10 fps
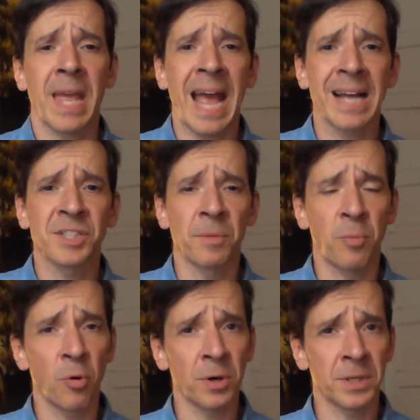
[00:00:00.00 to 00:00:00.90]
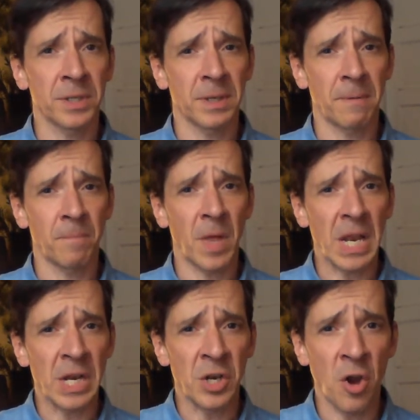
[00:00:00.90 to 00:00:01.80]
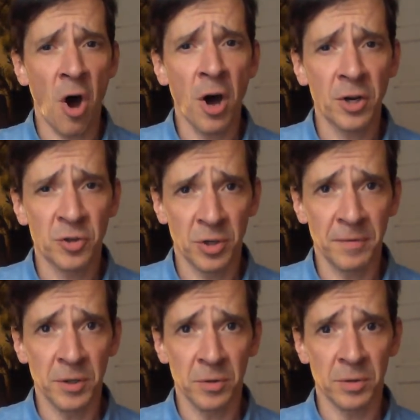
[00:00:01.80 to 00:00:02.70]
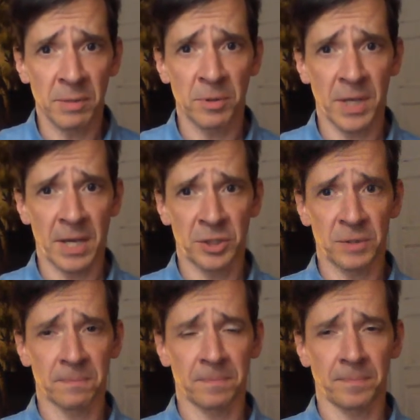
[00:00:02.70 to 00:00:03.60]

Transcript: has an important non-trivial implication.